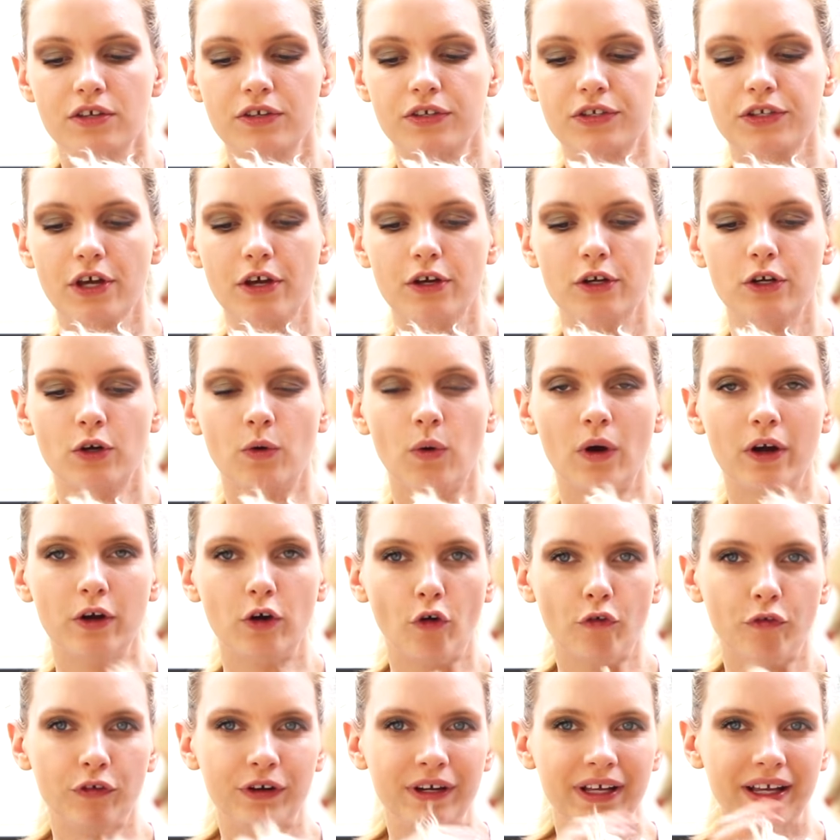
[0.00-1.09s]
So quite
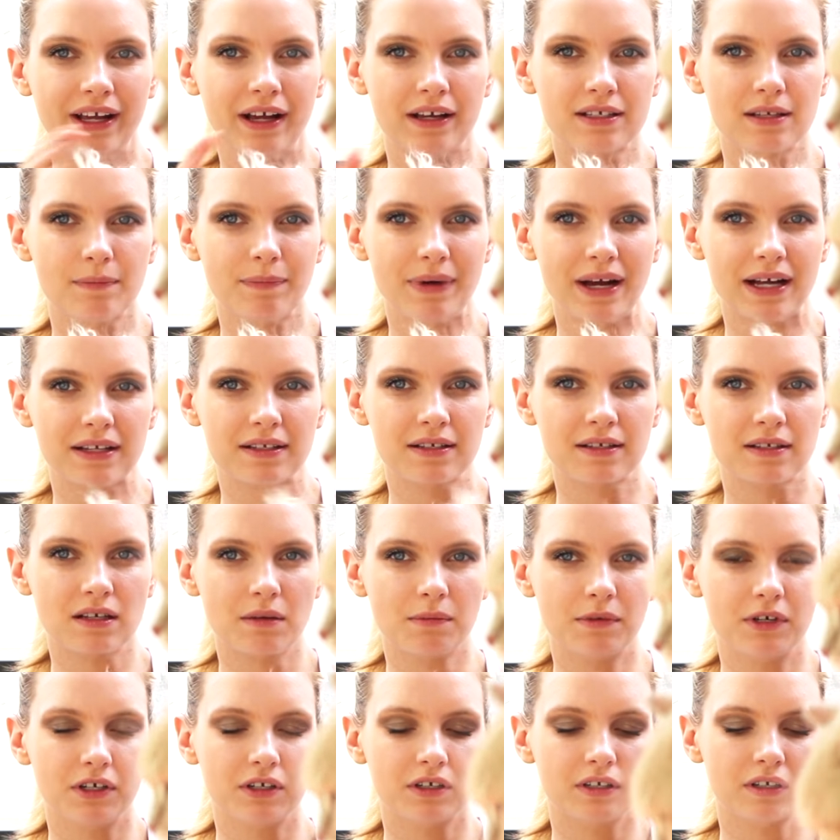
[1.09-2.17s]
often he gets a bad
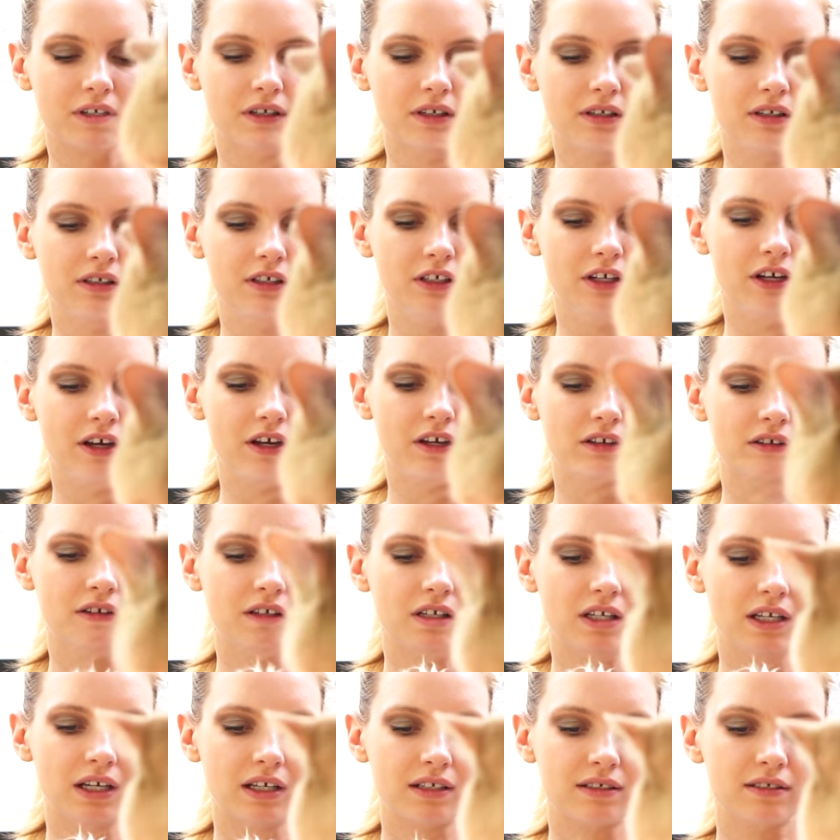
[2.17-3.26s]
stomach and, you know,
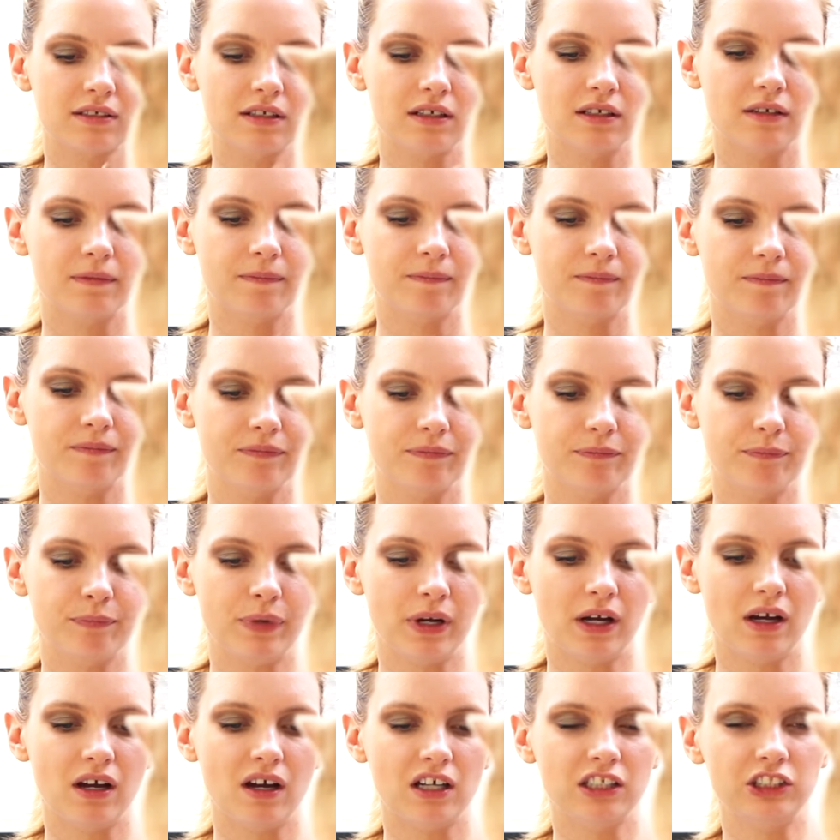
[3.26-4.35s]
he has to
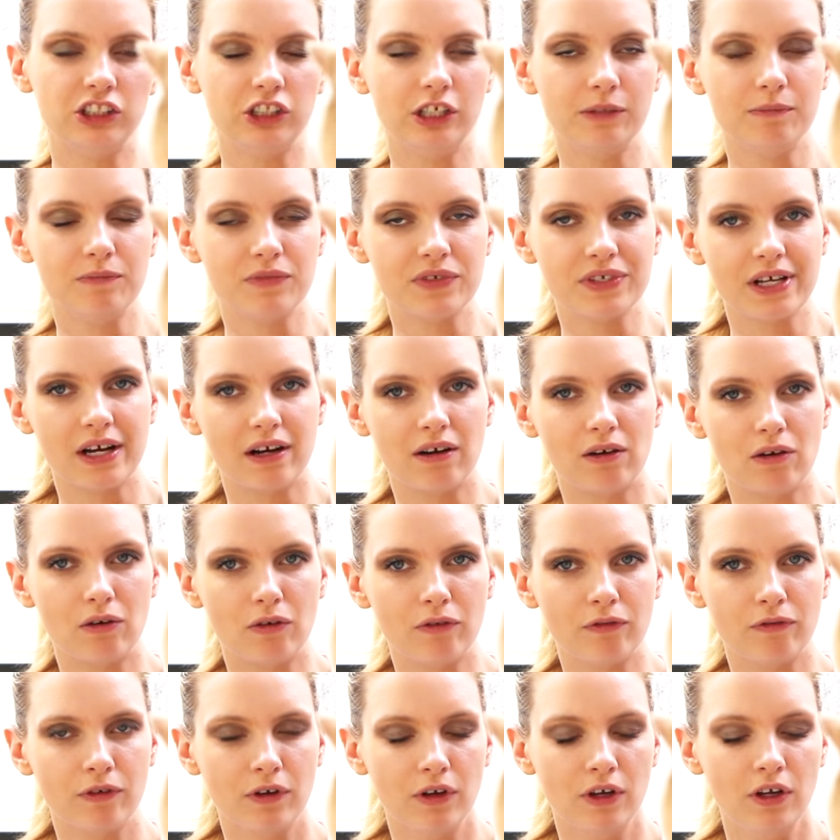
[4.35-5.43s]
purge
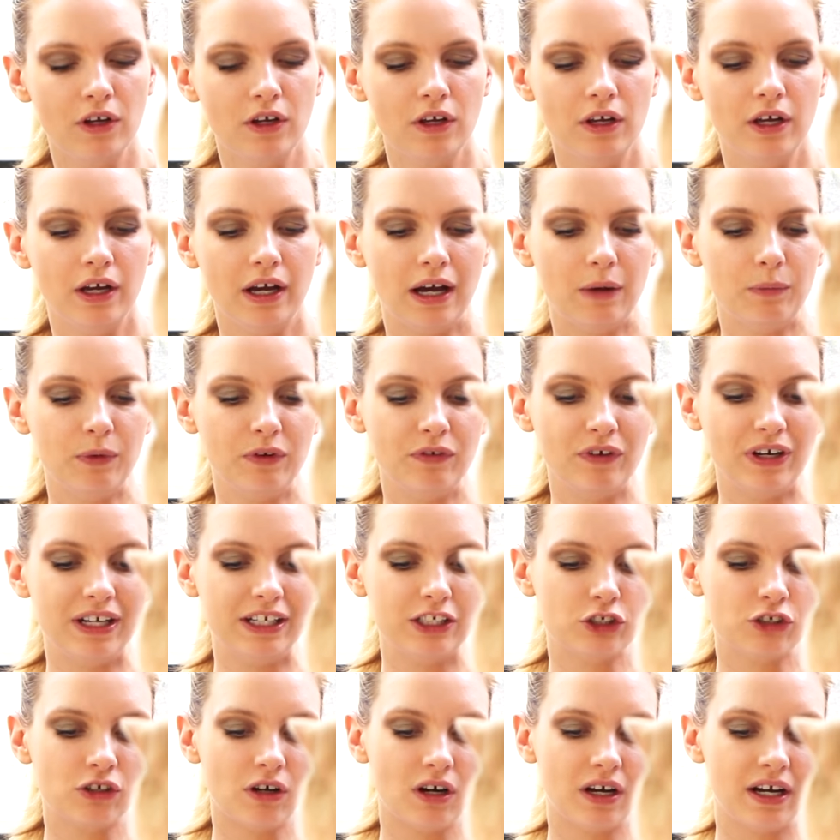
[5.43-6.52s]
himself. And we
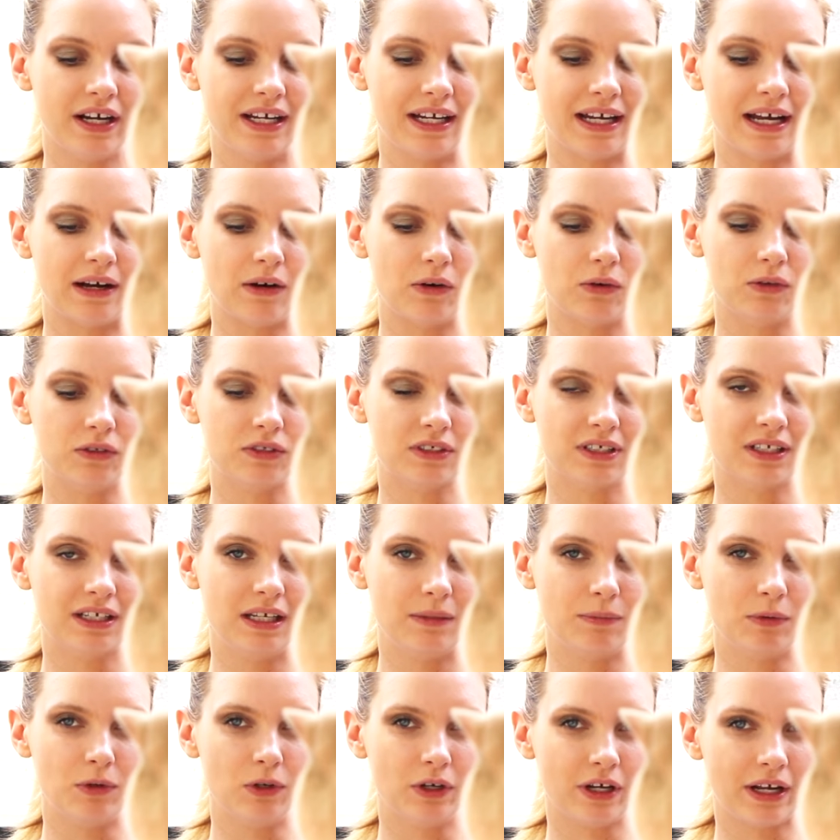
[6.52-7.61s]
really try now to
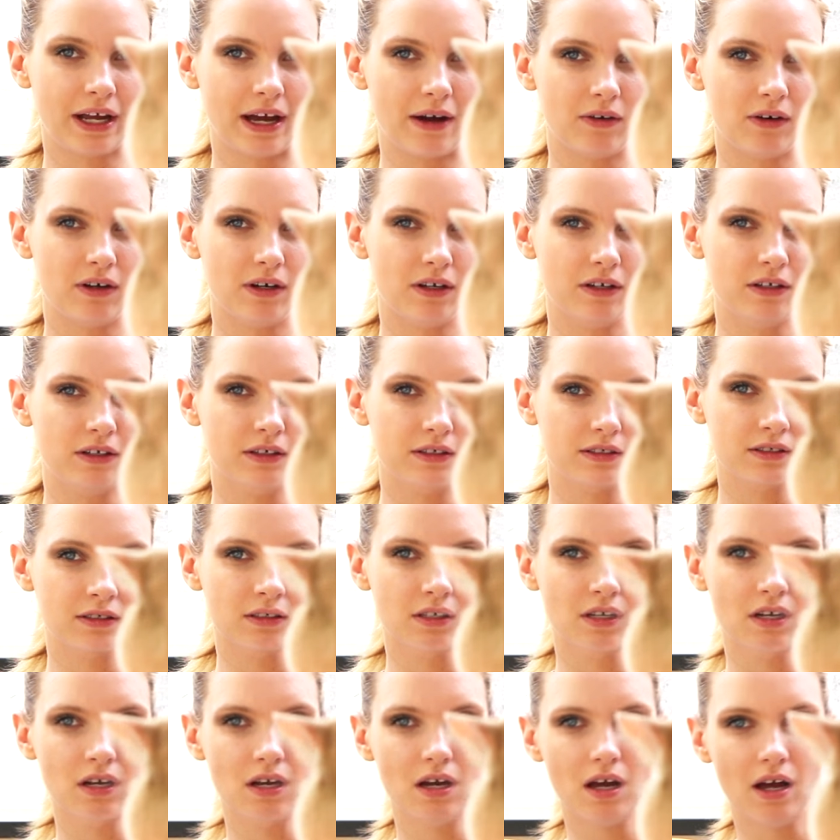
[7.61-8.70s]
keep a lookout and
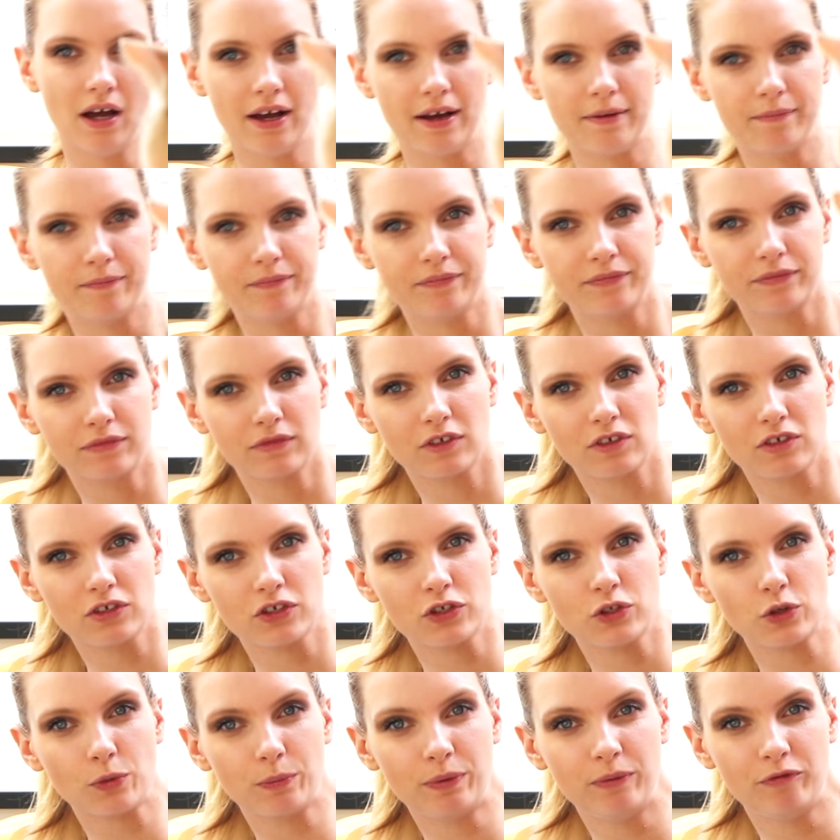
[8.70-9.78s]
Um,
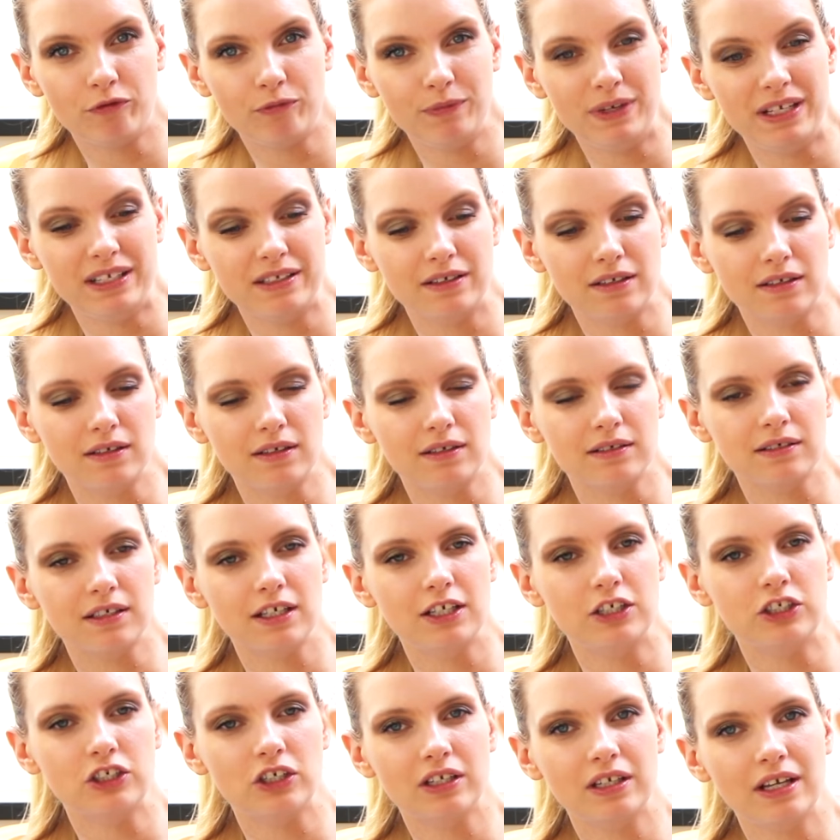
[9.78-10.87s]
stop him from eating things
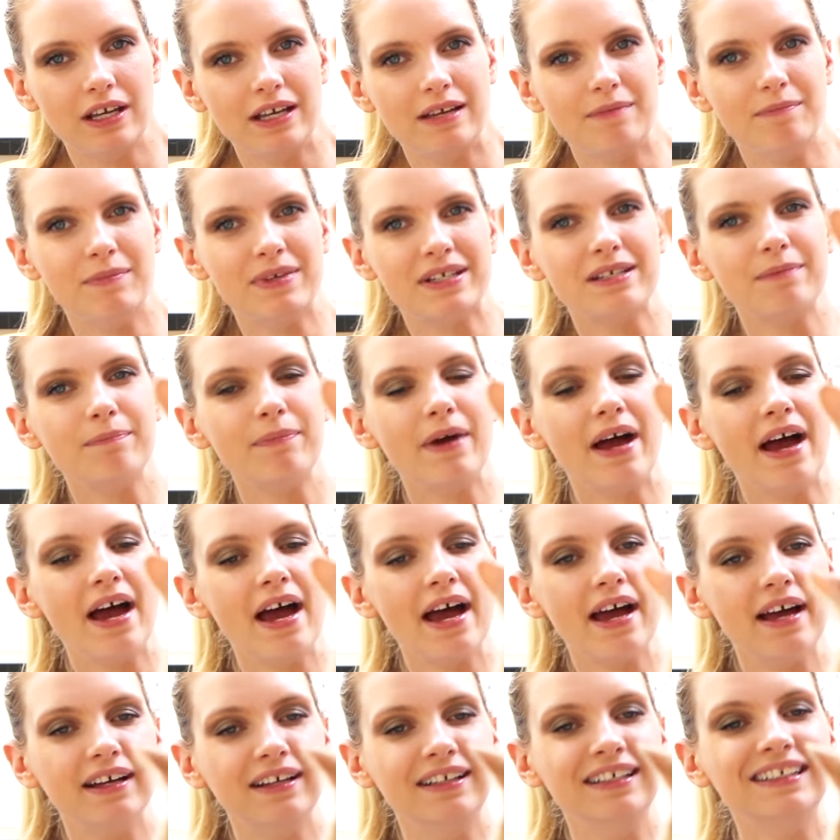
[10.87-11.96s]
that he shouldn't eat. Mister
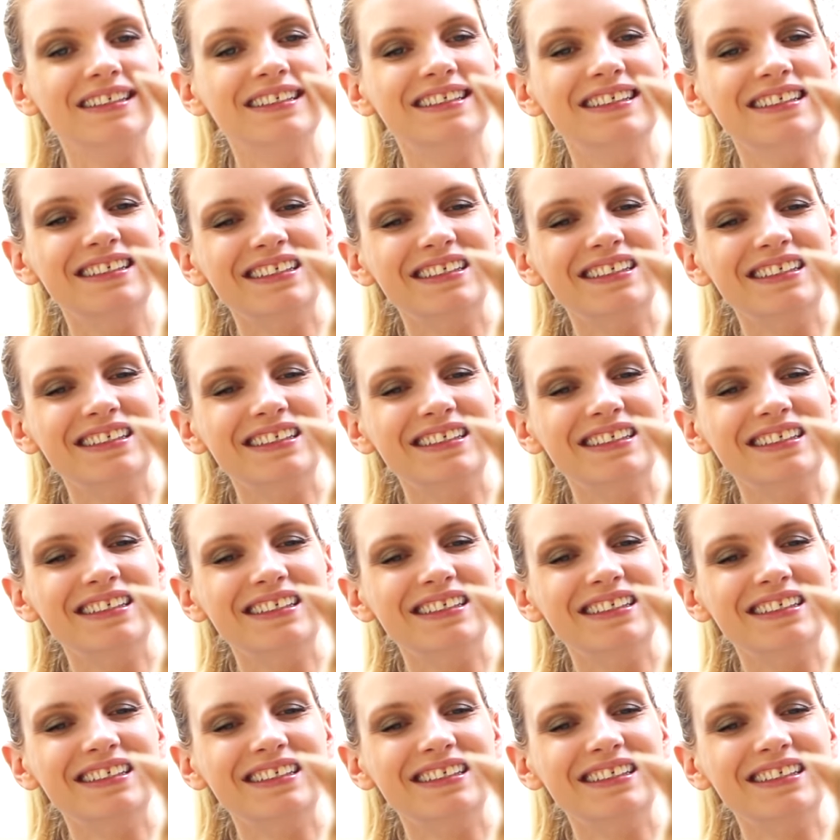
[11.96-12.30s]
Bear!